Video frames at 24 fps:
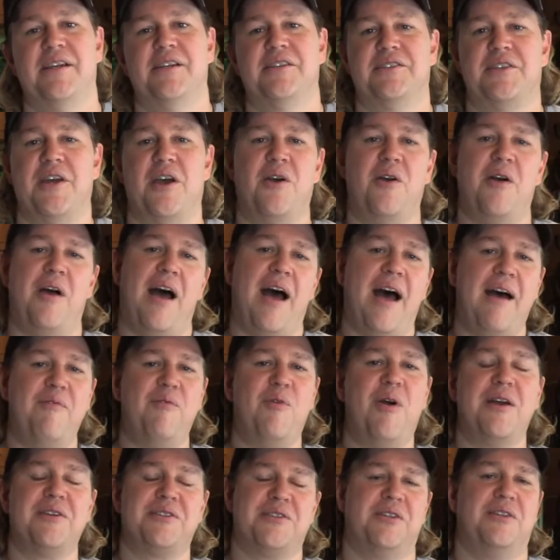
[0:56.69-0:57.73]
So I've
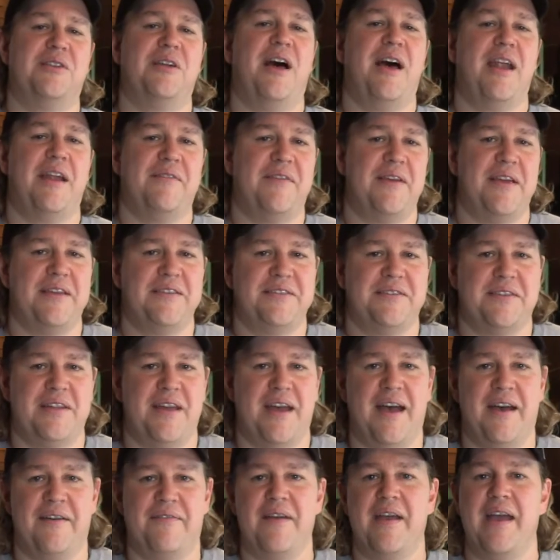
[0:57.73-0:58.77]
watched a lot of his
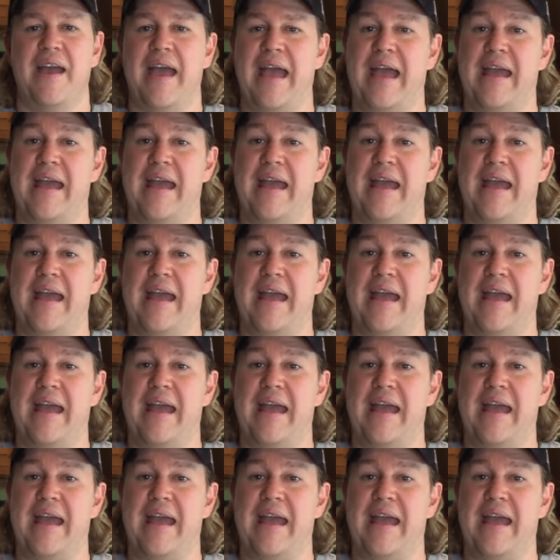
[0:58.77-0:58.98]
stuff,